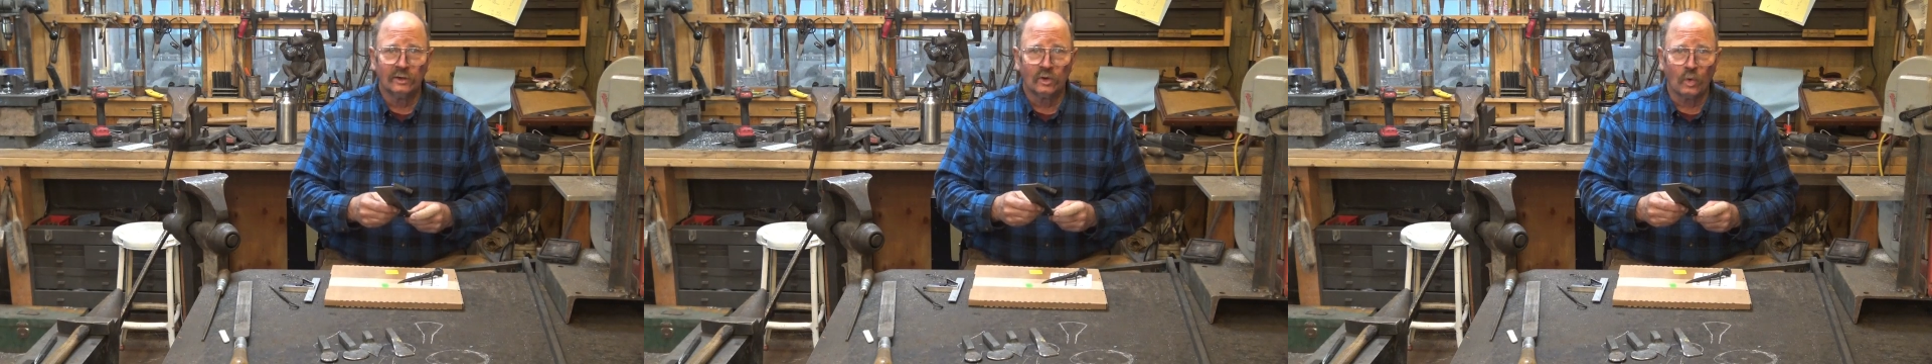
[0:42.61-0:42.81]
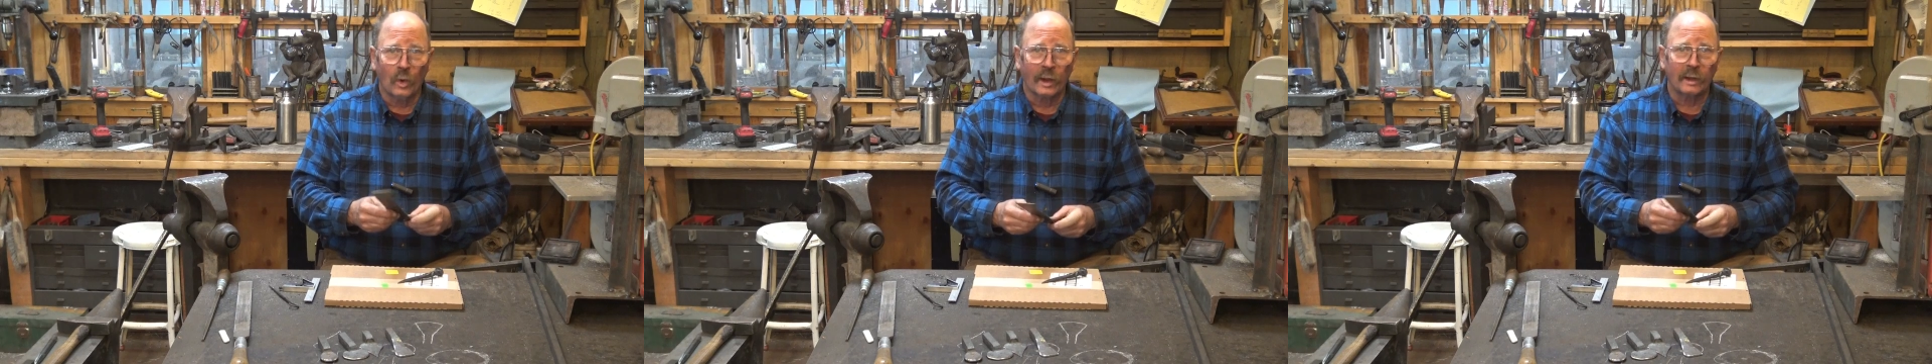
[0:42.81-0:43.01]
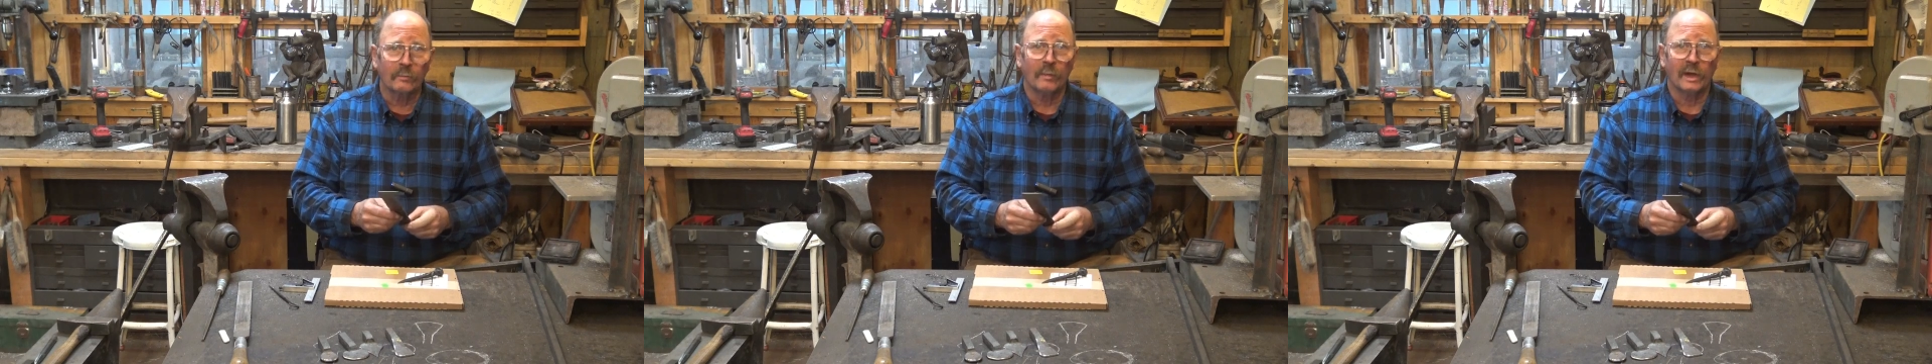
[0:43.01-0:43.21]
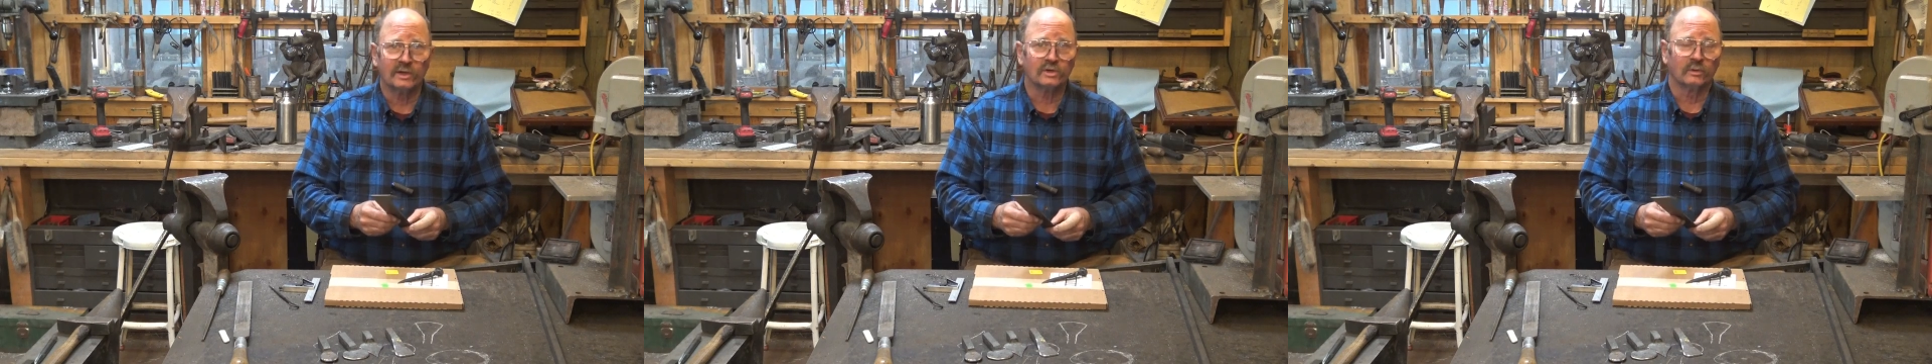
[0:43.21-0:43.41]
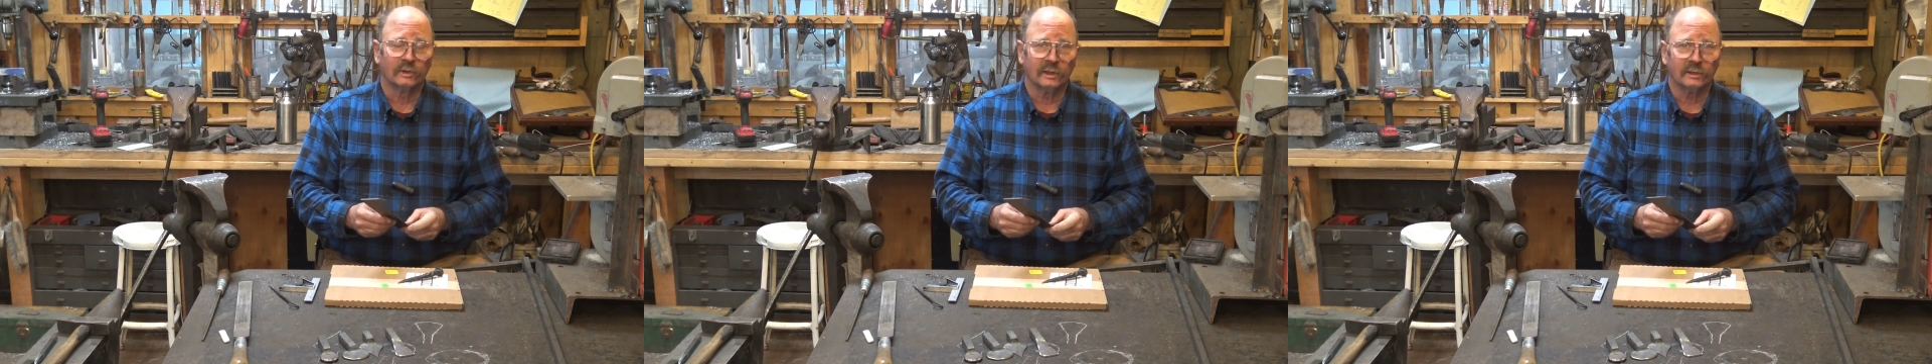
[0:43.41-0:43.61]
quick
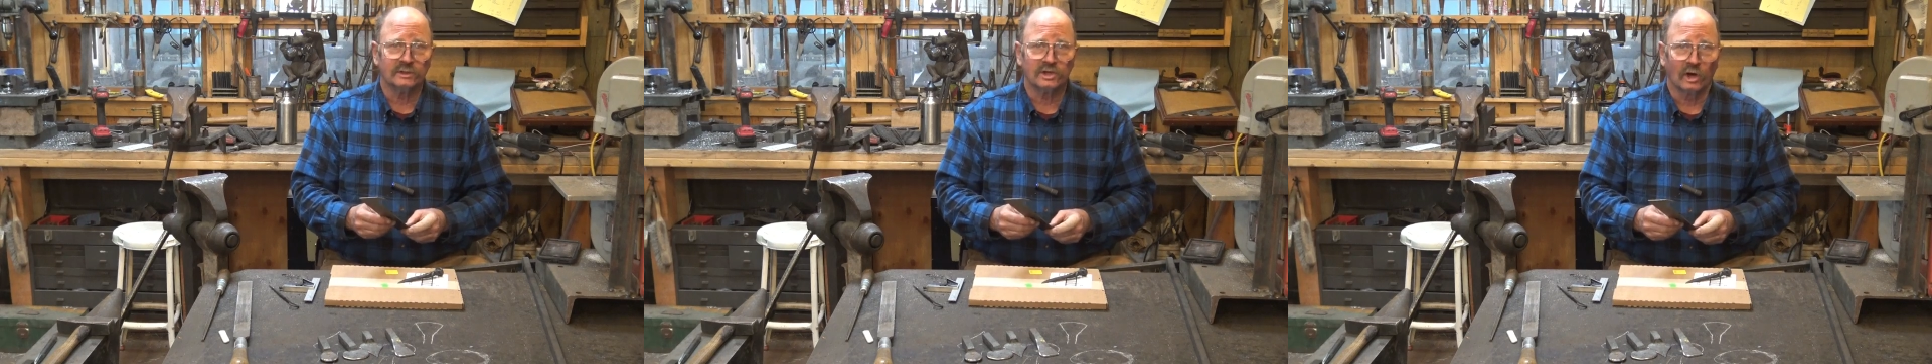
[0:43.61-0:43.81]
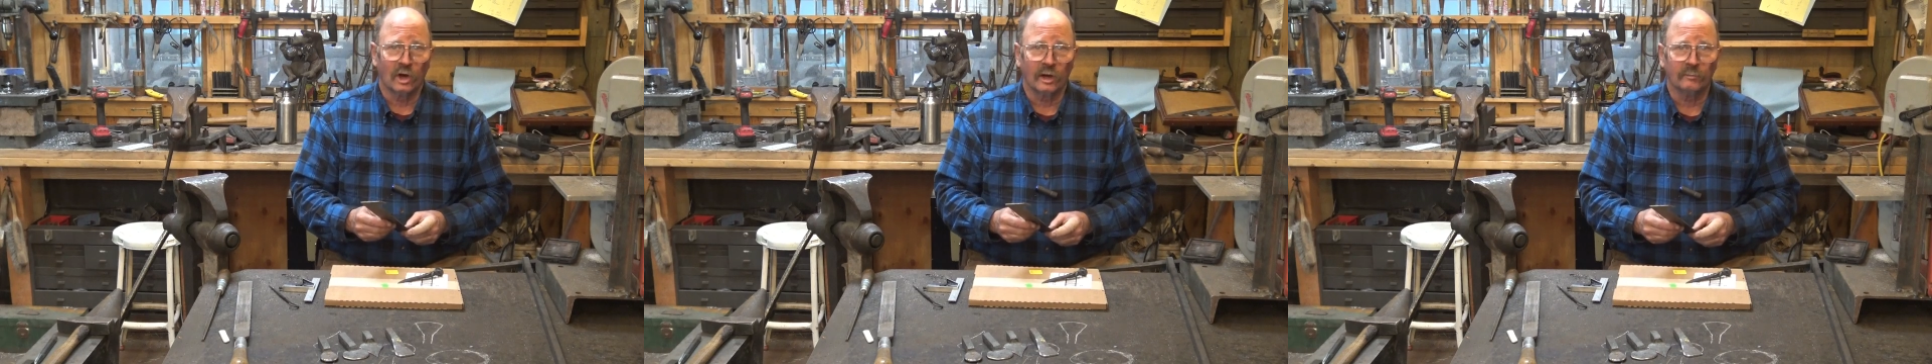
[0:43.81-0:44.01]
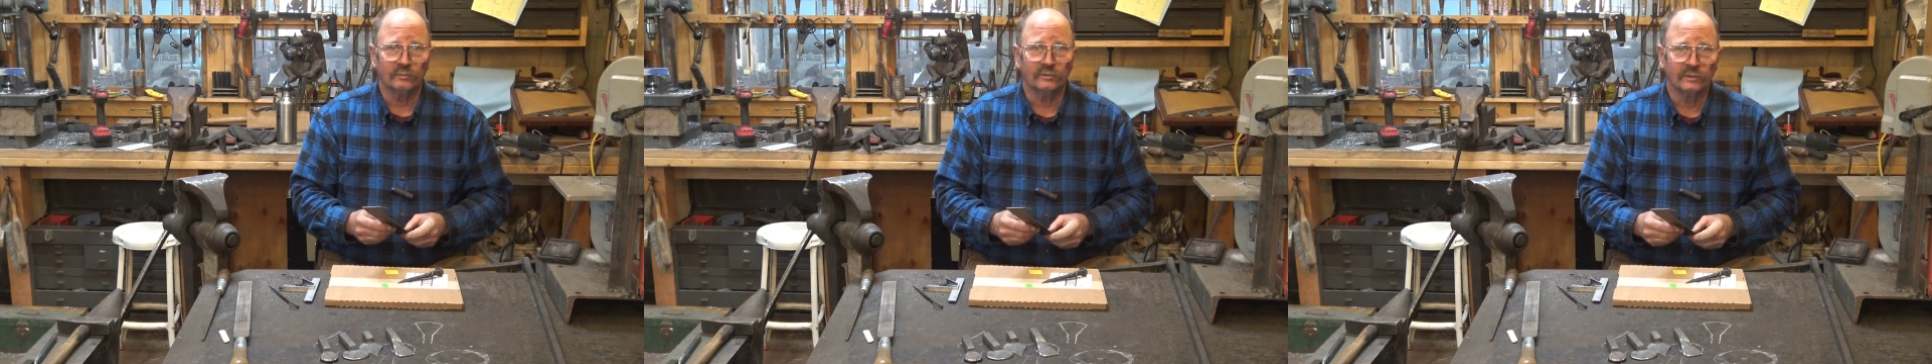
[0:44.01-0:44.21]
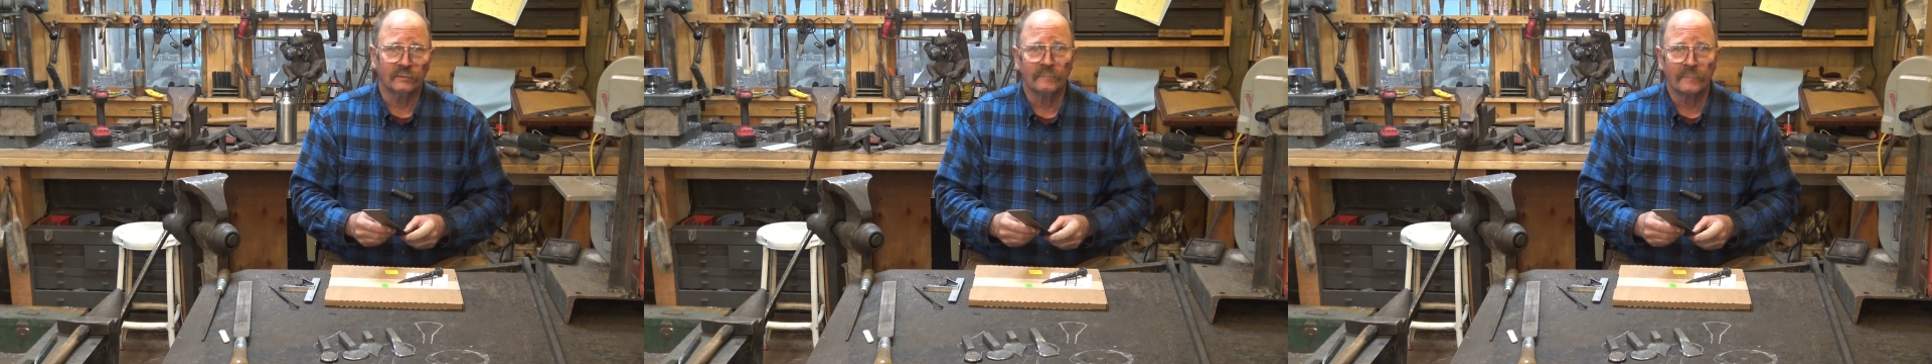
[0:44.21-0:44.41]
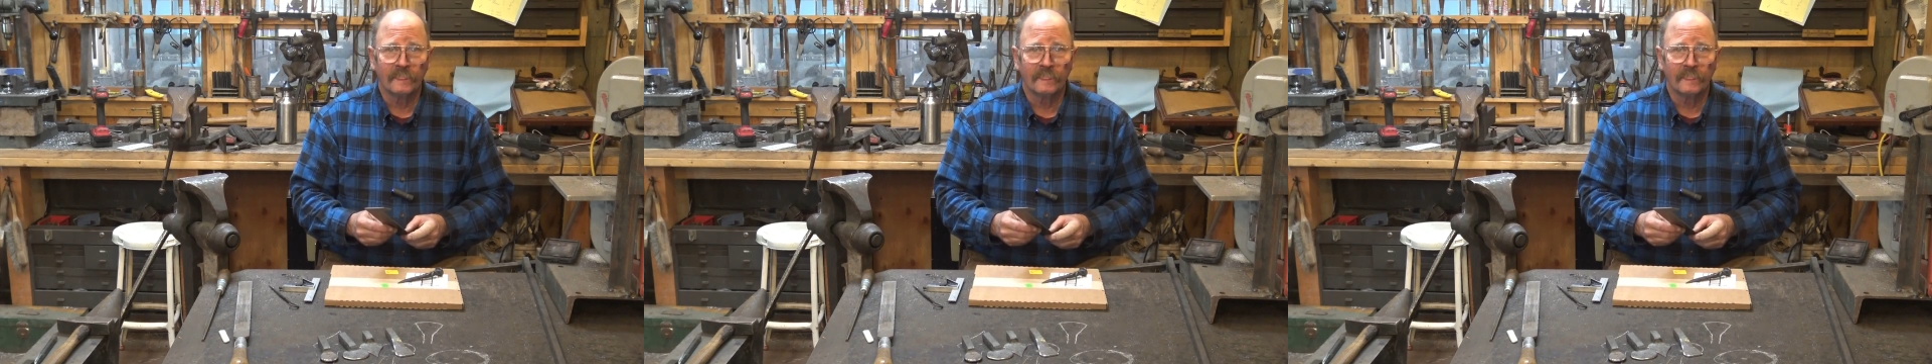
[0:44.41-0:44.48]
measuring jobs.